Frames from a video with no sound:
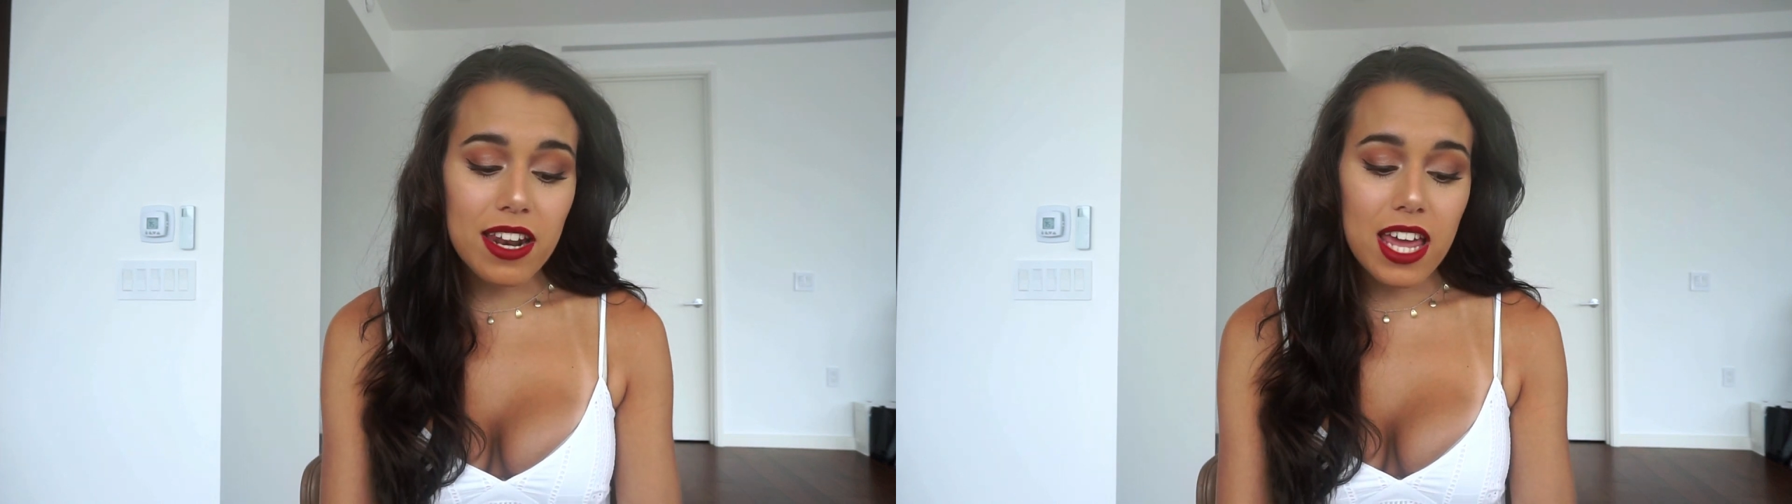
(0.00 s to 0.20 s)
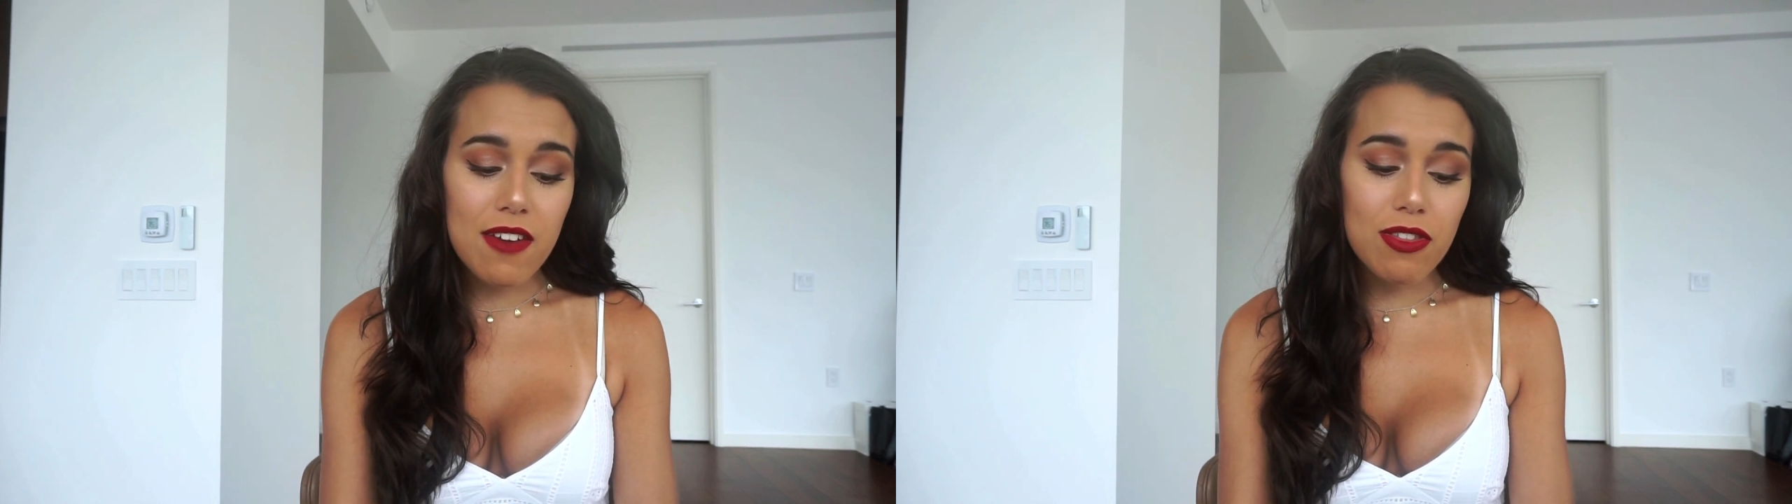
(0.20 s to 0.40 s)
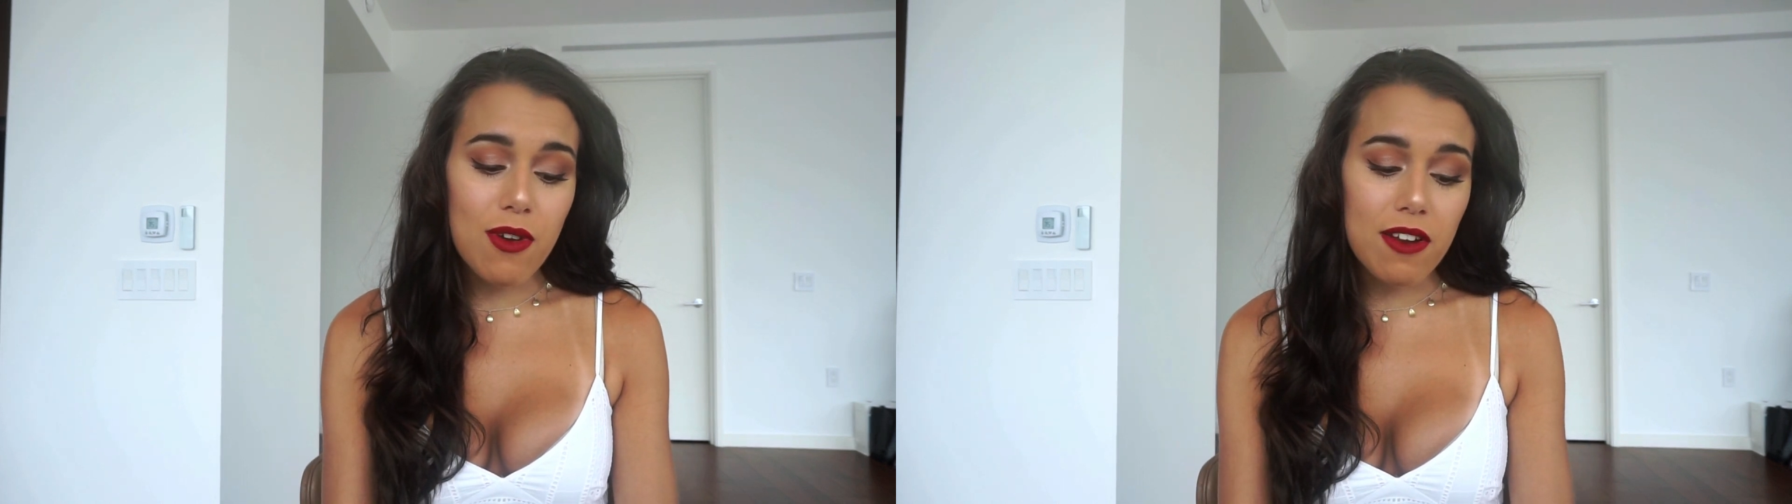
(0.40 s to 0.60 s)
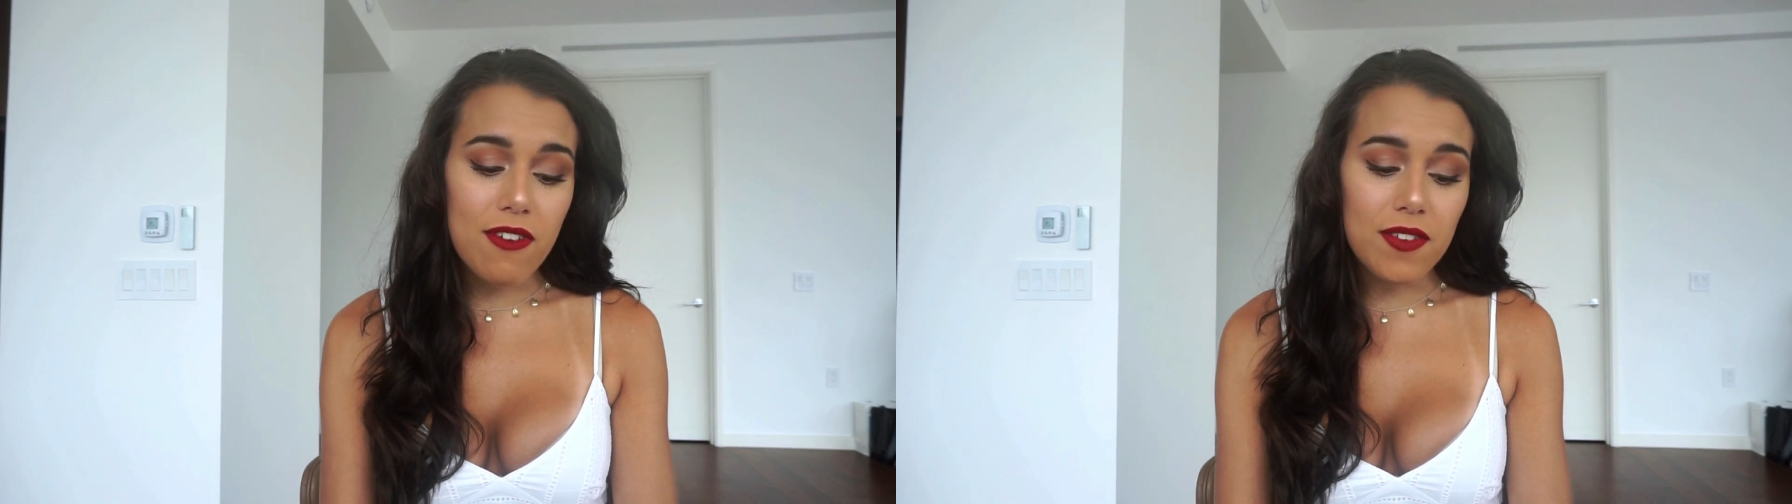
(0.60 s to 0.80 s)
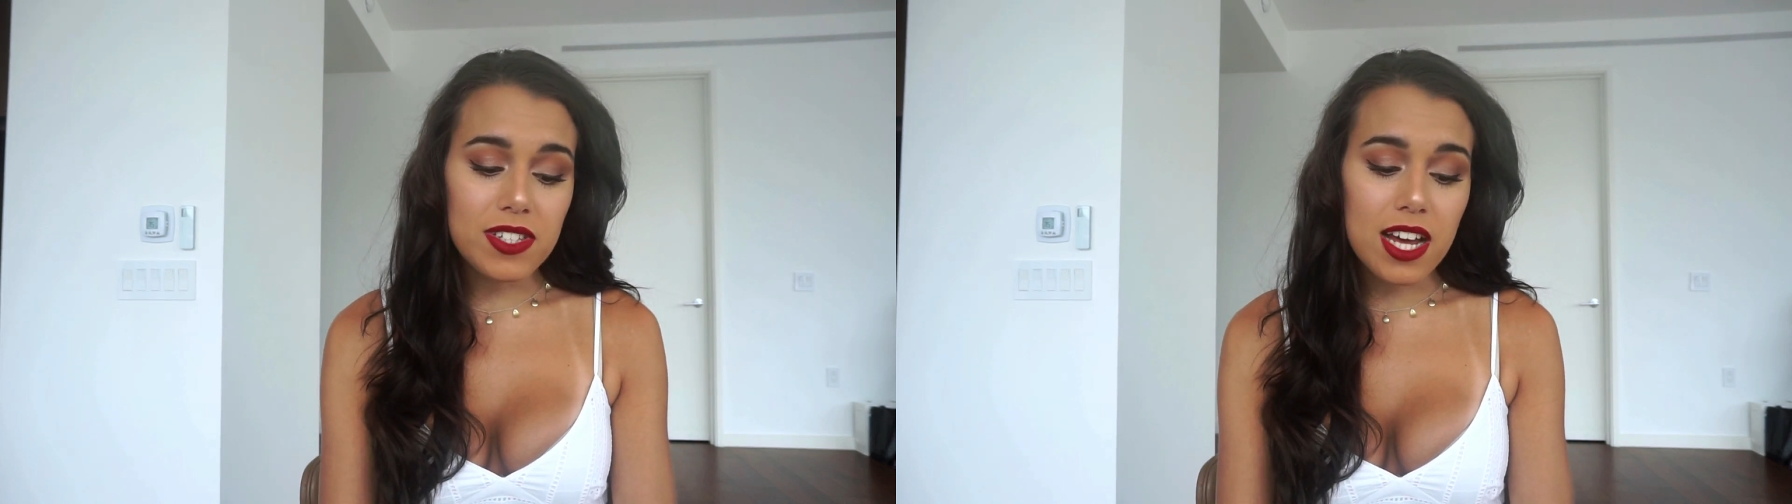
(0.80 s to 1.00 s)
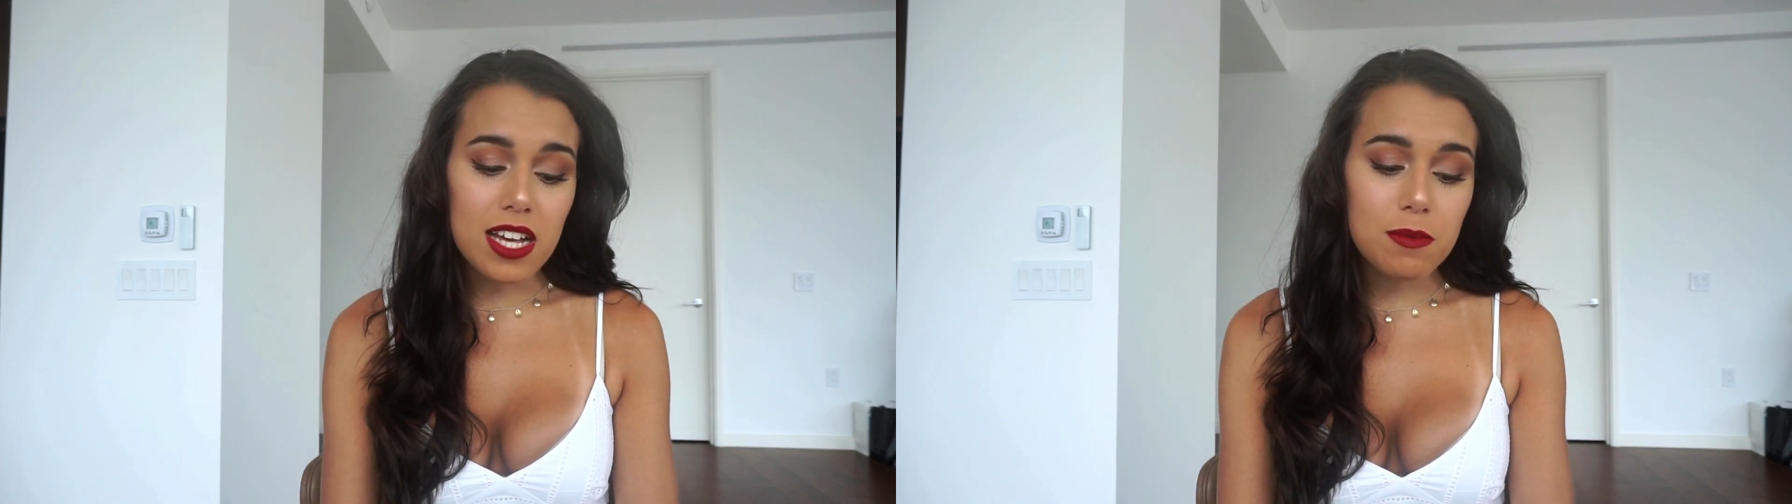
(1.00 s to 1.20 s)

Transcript: I gave it 3 out of 5 stars